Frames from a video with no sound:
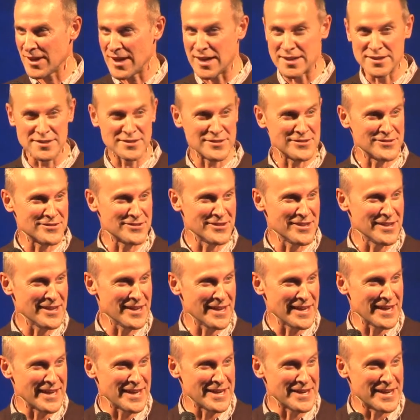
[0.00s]
And
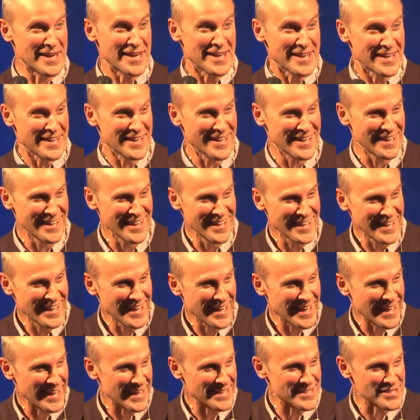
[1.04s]
he
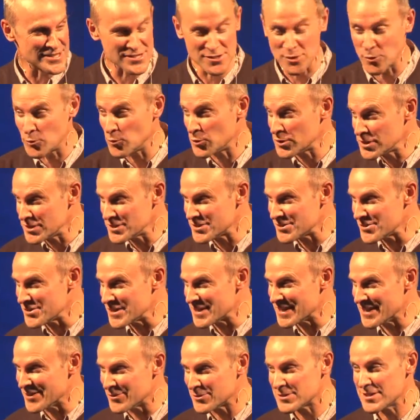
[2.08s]
just thought, what are you doing?
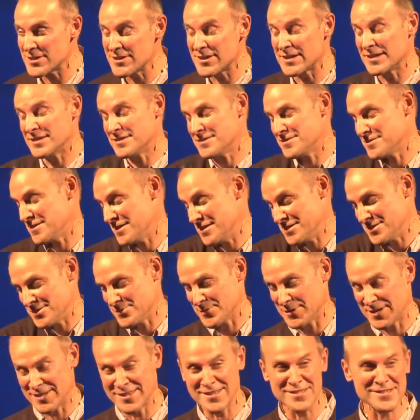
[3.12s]
You know, what are you doing? And he just
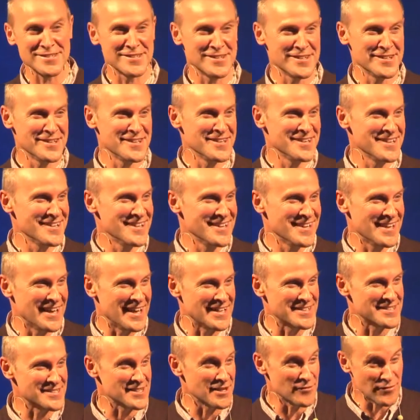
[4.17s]
went like this.
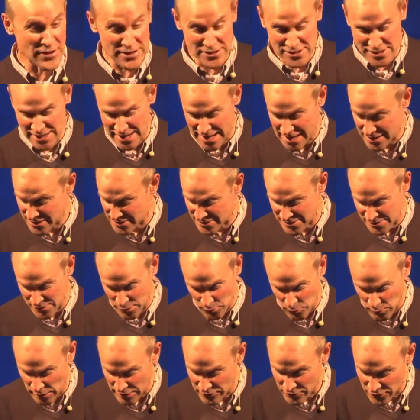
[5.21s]
And eventually he just
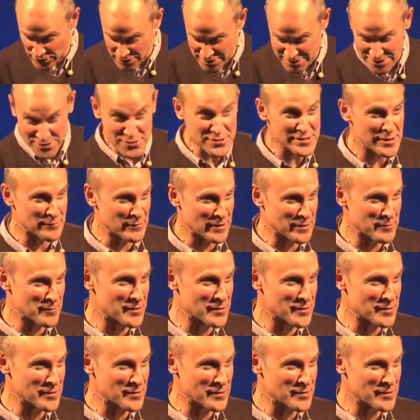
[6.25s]
thought, well, I've got to do something